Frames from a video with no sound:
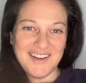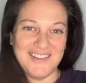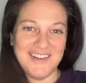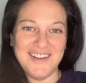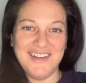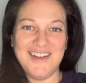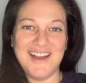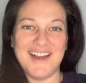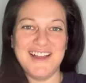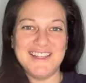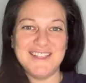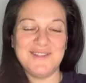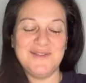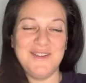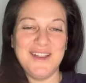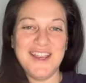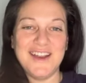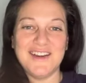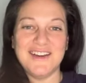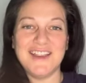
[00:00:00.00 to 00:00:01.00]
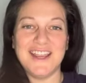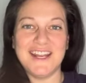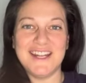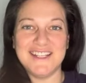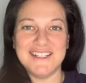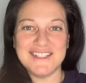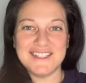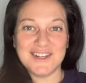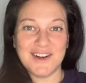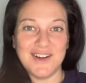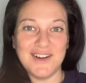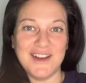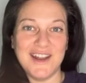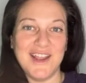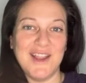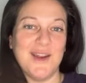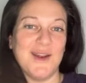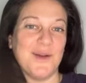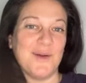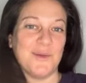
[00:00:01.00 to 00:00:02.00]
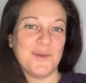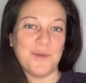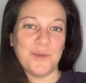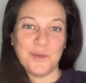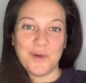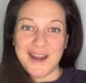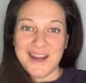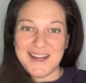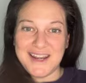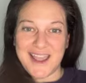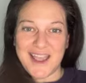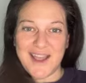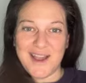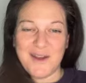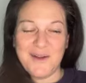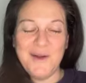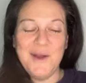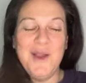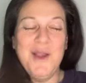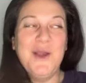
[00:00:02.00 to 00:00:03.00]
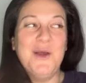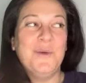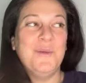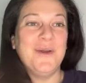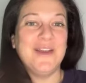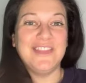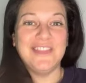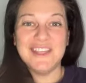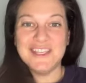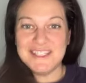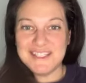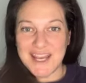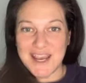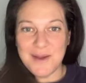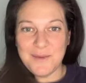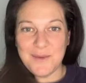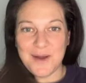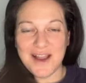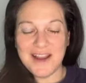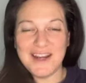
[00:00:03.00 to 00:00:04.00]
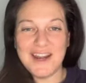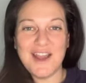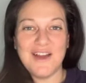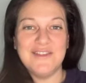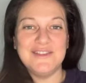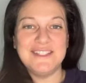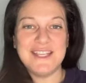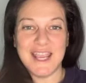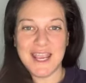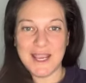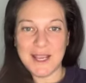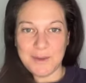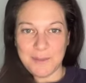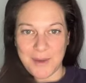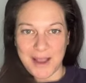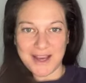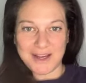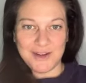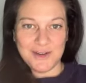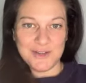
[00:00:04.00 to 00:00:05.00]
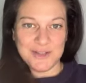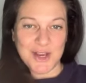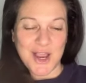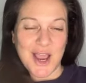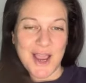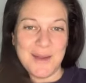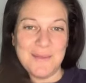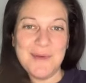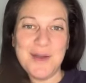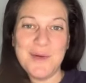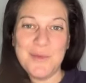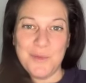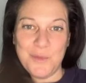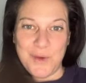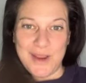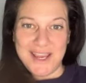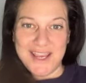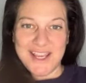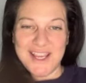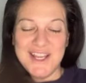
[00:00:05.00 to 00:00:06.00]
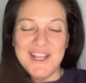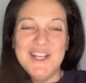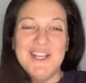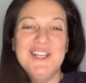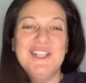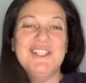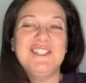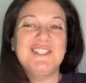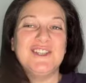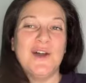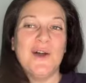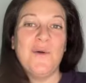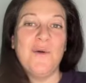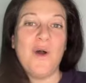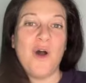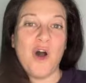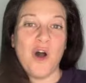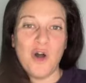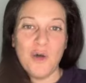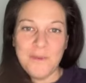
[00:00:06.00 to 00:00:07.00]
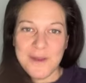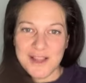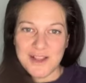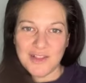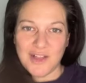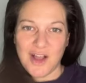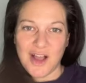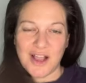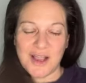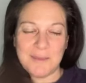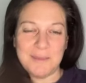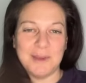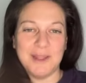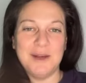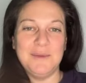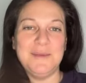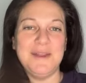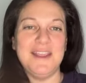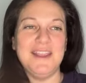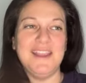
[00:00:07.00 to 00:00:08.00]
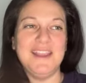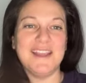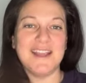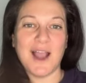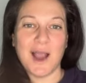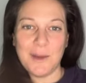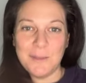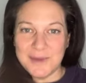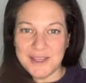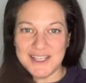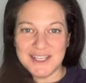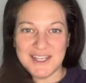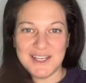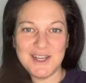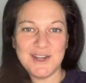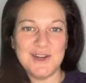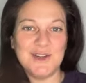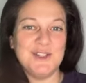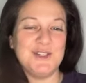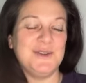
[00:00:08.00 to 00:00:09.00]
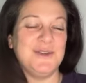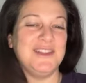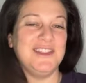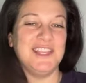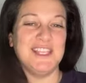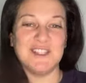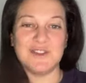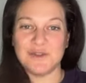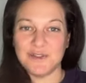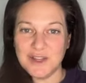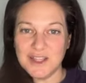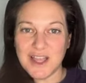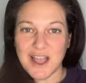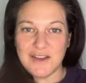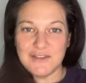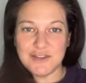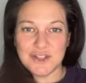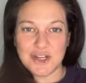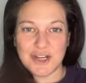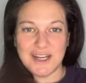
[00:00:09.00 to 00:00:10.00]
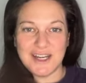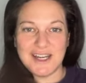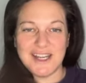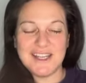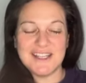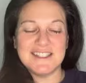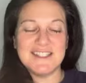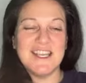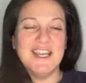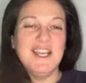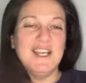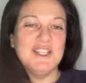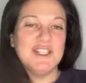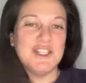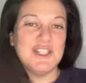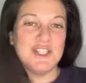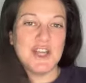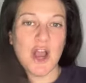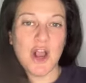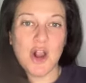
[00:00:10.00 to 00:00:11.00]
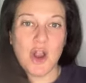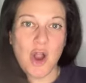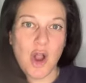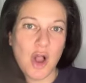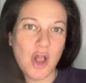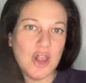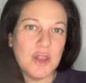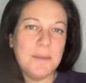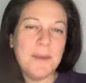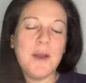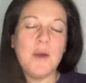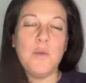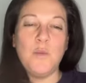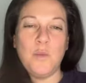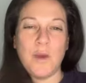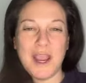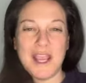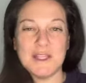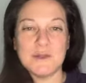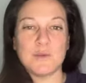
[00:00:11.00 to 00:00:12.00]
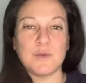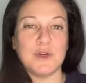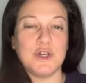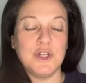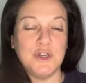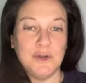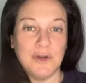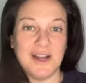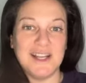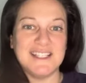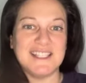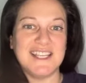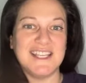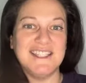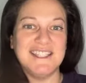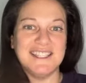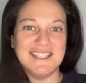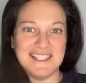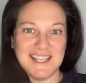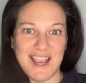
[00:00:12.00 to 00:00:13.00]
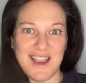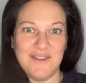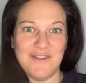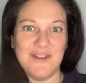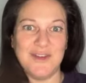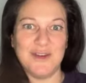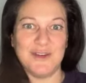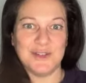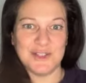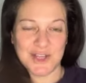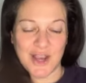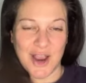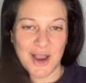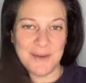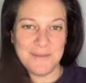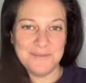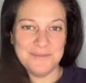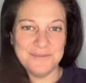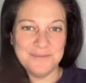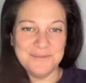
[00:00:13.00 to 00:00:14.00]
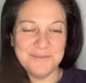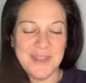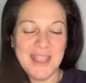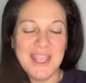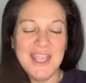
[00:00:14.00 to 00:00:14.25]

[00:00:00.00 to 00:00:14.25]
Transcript: All right, you guys, we are getting started right now with day one of Take Back Your Time week. So all week long, I'm going to be coming in here doing these free live trainings to talk all about ways where you guys can save your time.